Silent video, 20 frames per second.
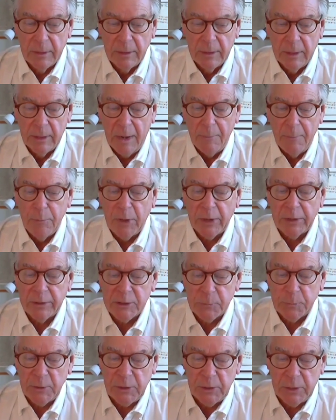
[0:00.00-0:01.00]
I'm Buttons
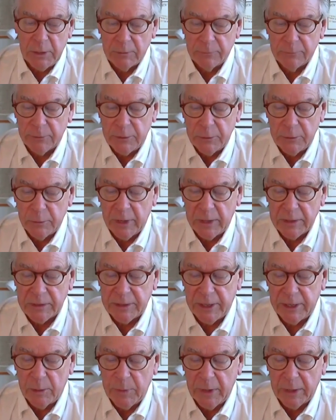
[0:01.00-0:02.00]
Padine for UK
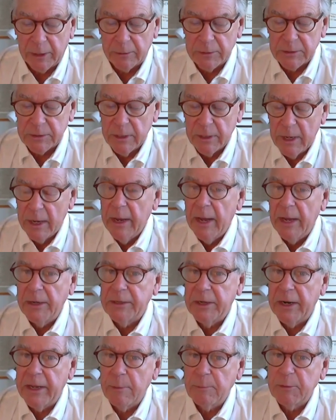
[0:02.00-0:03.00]
Sailmakers, and
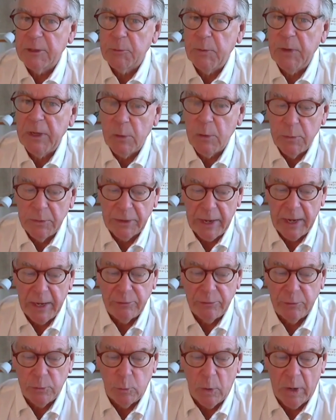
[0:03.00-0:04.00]
today I'm speaking with
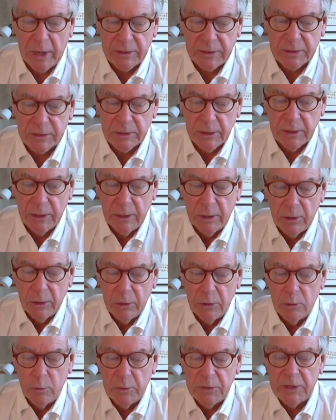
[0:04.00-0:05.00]
Andrew Weiss,
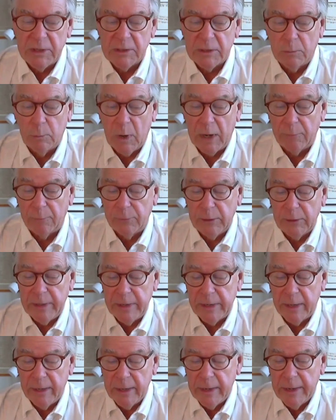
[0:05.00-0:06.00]
who with his wife
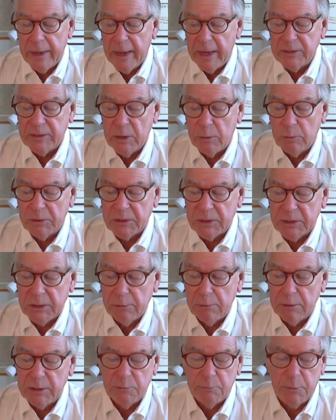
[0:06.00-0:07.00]
Linda has owned a
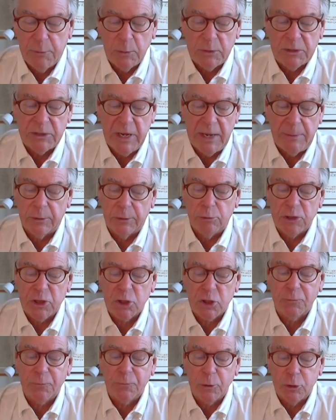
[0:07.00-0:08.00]
series of boats named
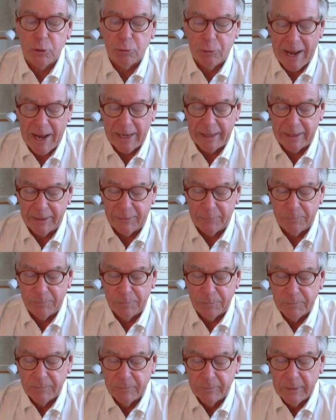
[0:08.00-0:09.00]
Christopher Dragon.
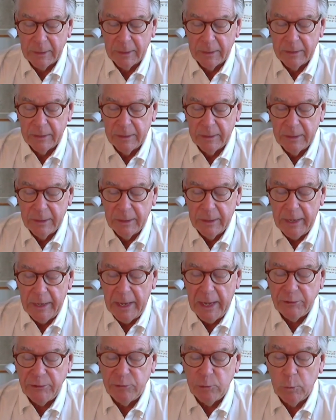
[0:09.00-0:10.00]

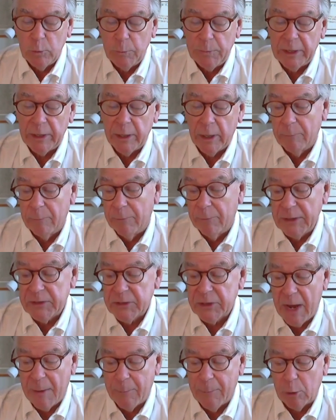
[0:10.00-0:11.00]
Andrew will become Vice
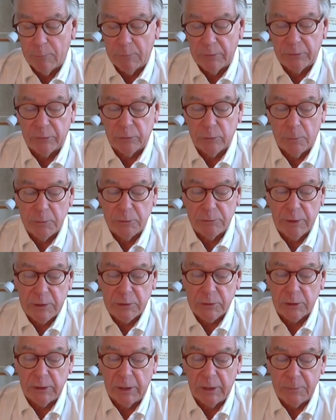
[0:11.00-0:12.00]
Commodore of the Storm
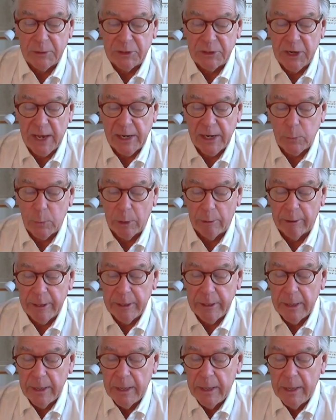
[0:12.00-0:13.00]
Trestle Club in January.
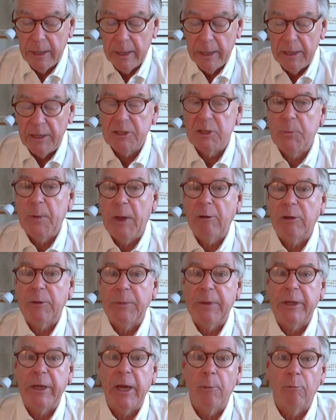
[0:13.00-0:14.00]
He's about to
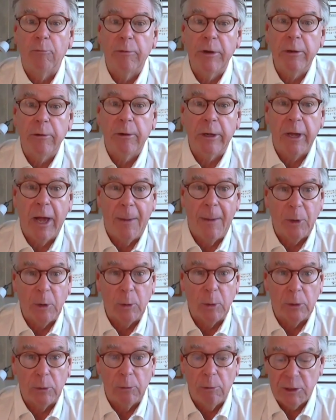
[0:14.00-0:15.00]
become Rear Commodore
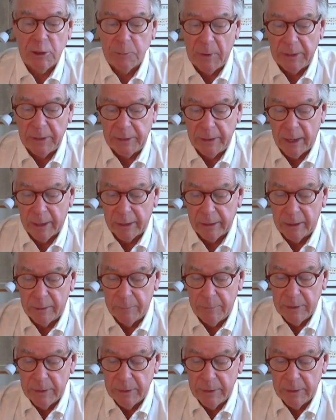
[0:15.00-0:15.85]
at Larchmont Yacht Club,